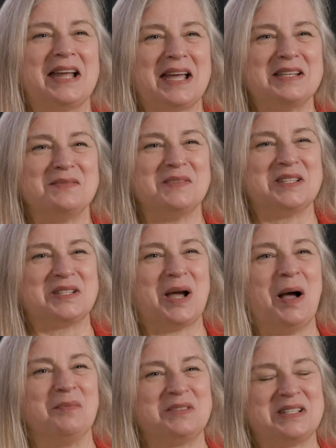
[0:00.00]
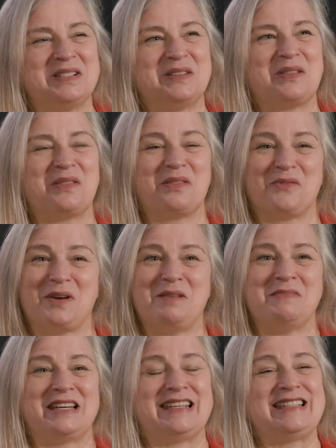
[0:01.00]
had to be stopped in
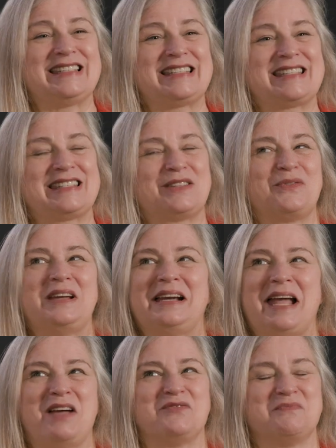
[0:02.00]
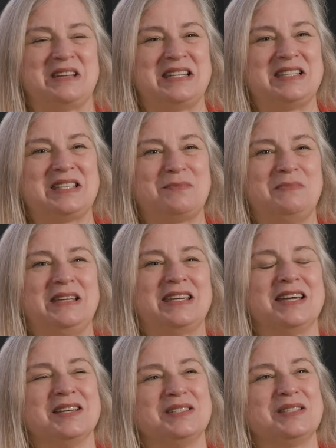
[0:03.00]
3.5 minutes
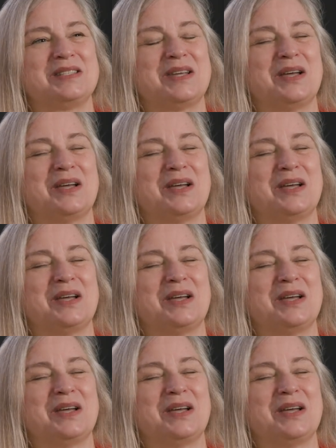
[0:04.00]
because